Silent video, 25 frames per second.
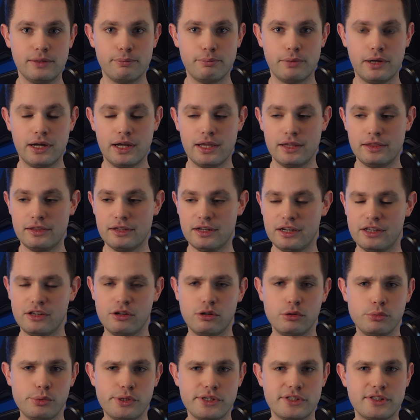but I
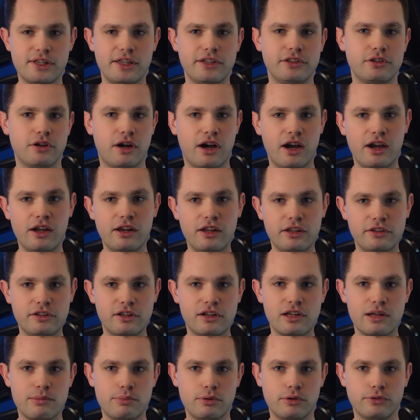always like to highlight a
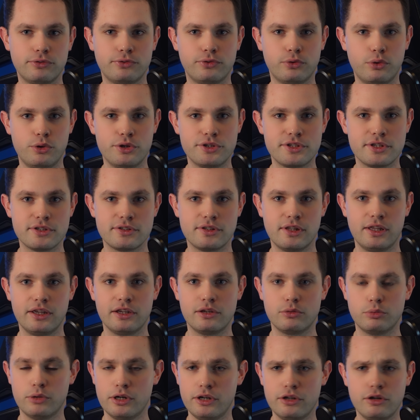couple of forces
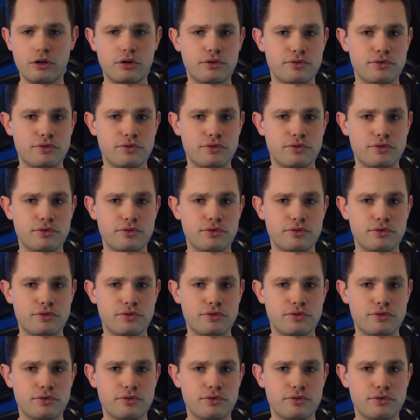like running